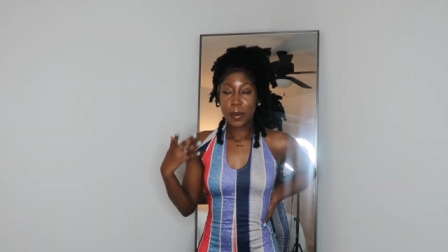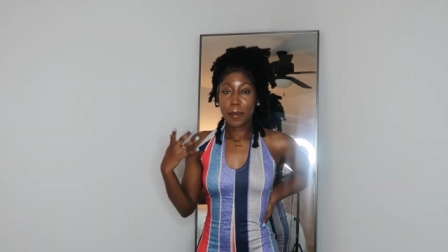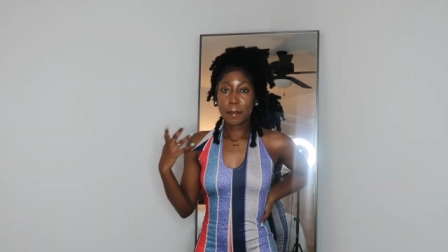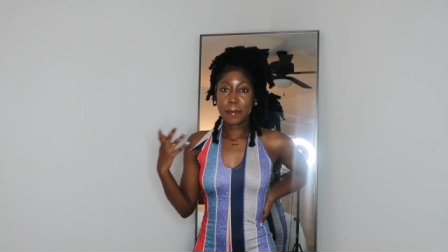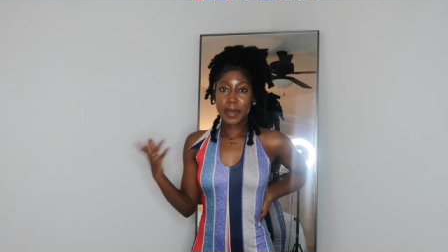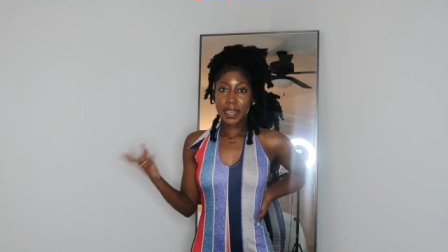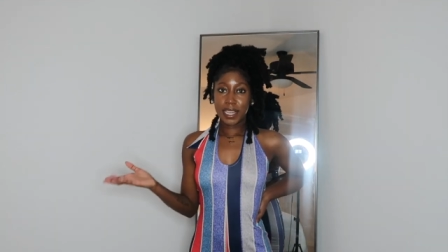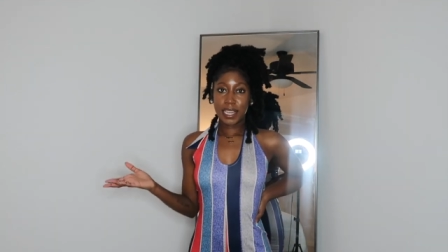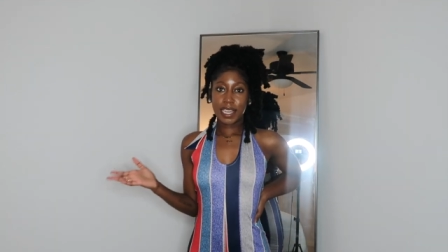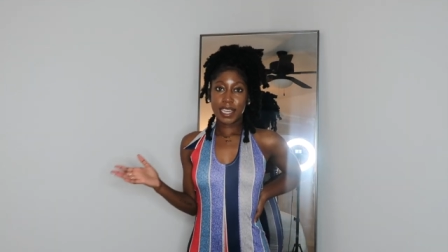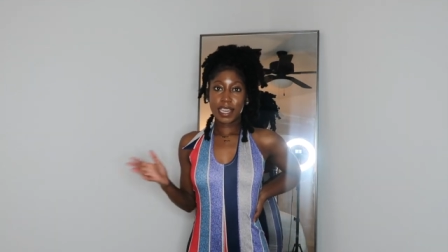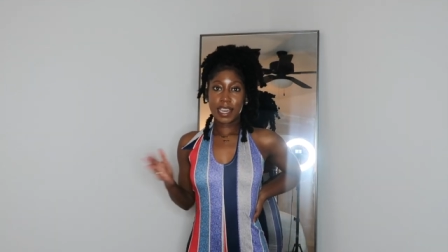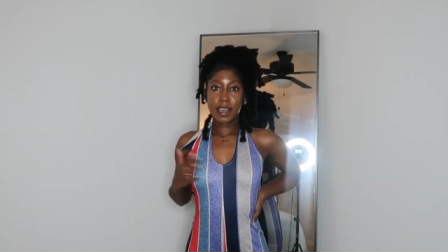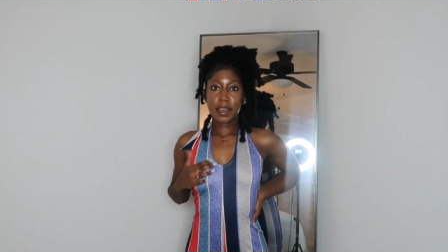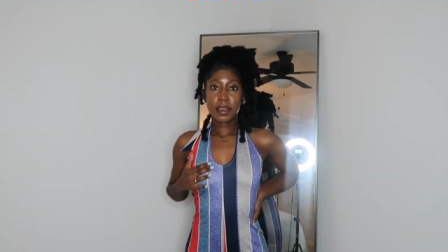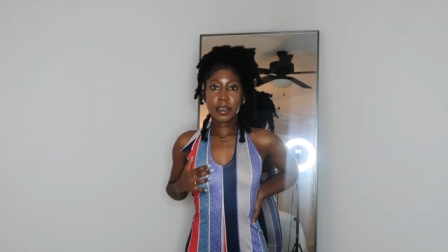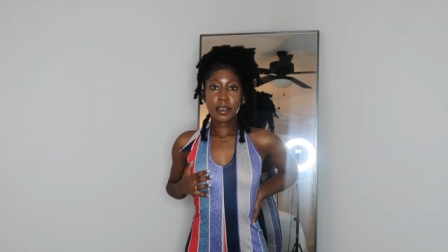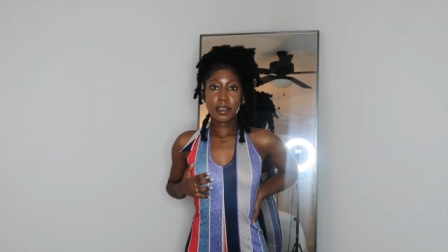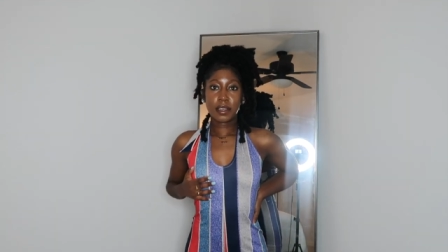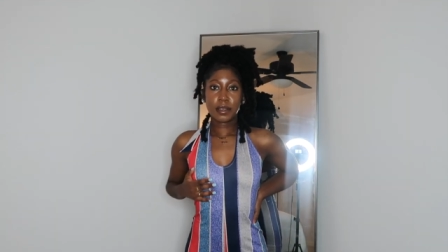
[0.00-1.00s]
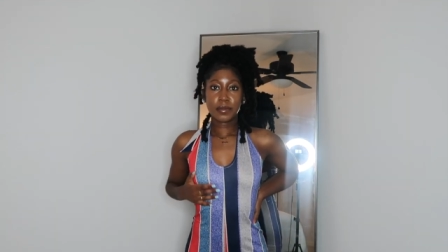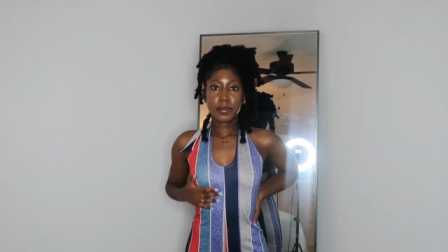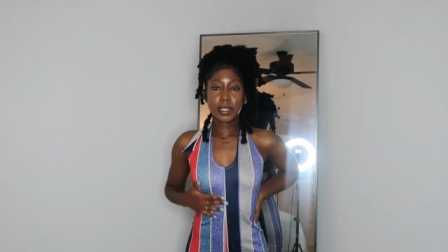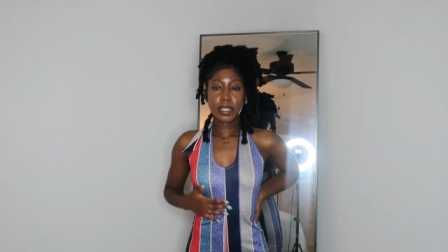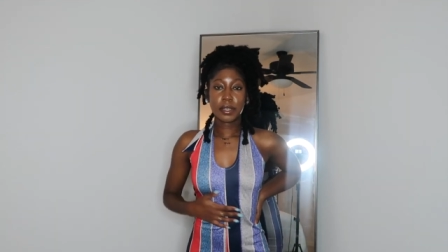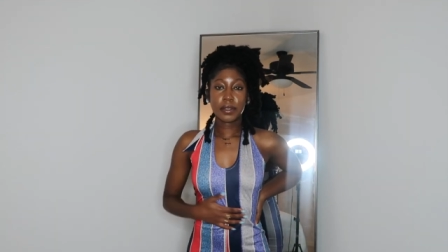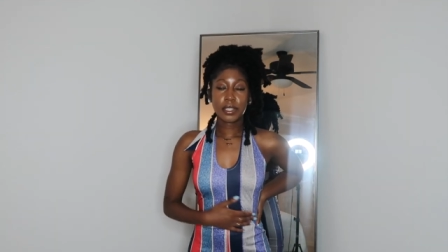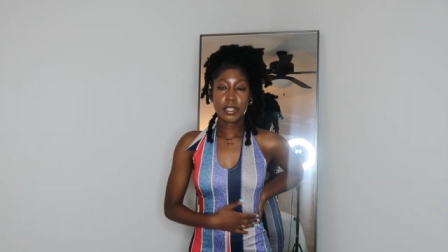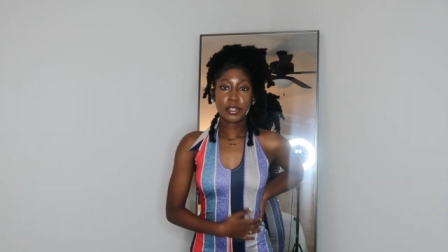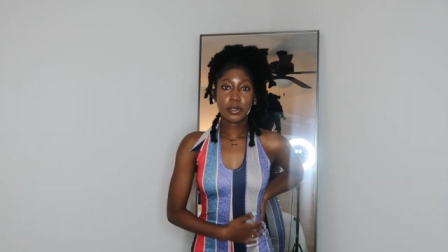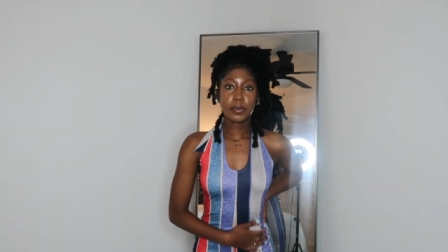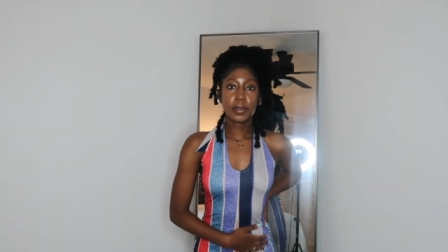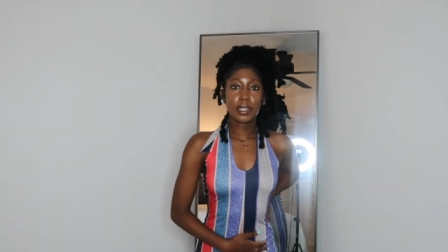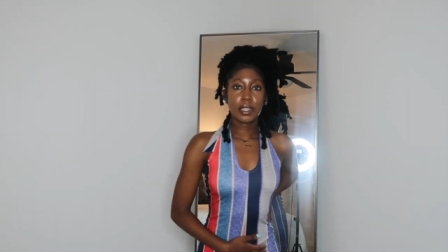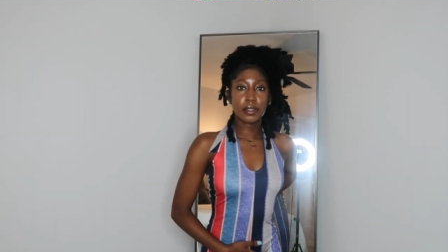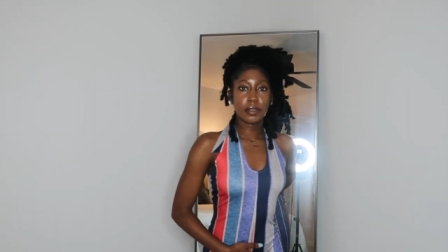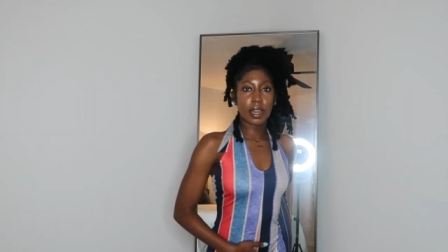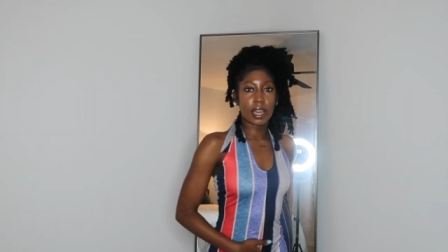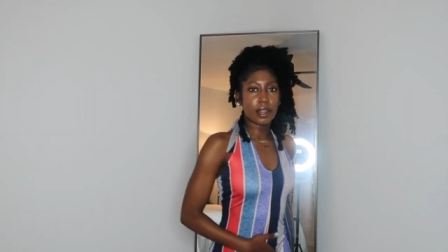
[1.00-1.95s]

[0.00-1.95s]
But so it's super cute.